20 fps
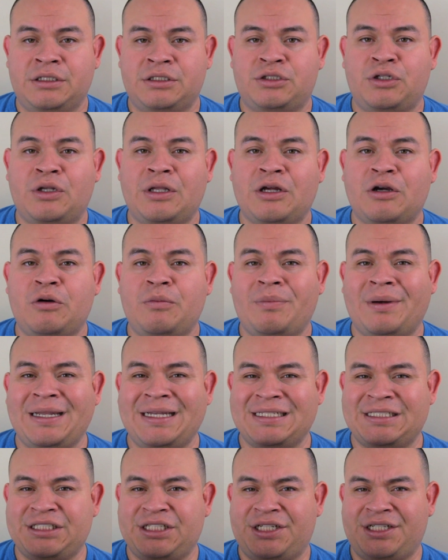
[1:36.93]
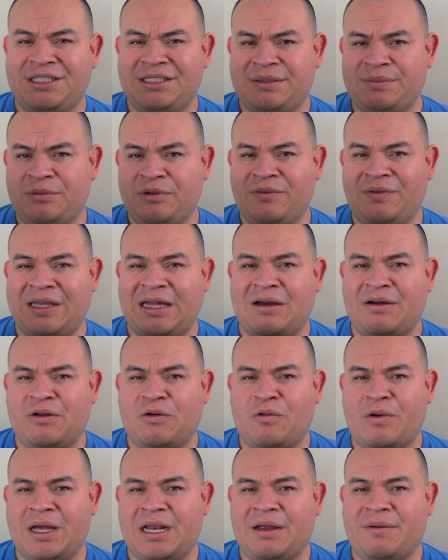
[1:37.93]
So the company shares moved down
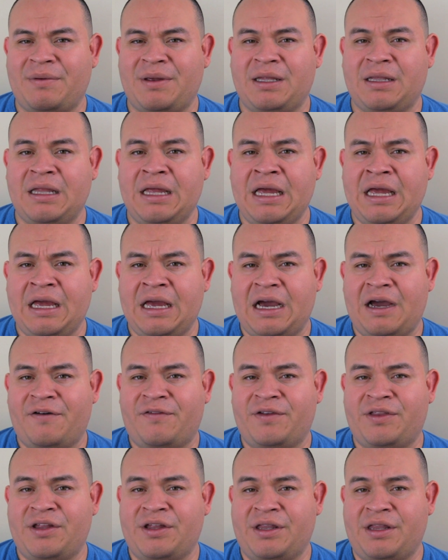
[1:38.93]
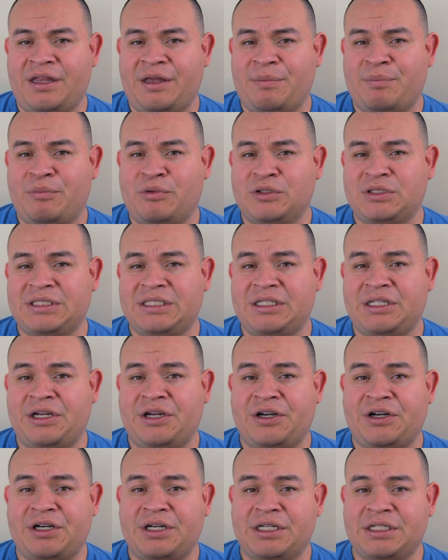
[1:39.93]
quite a bit after they posted
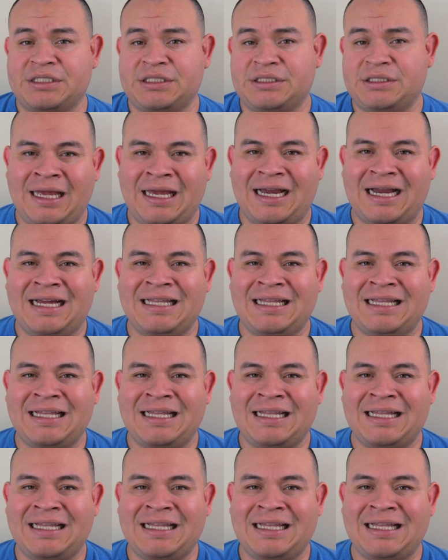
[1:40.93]
the earnings.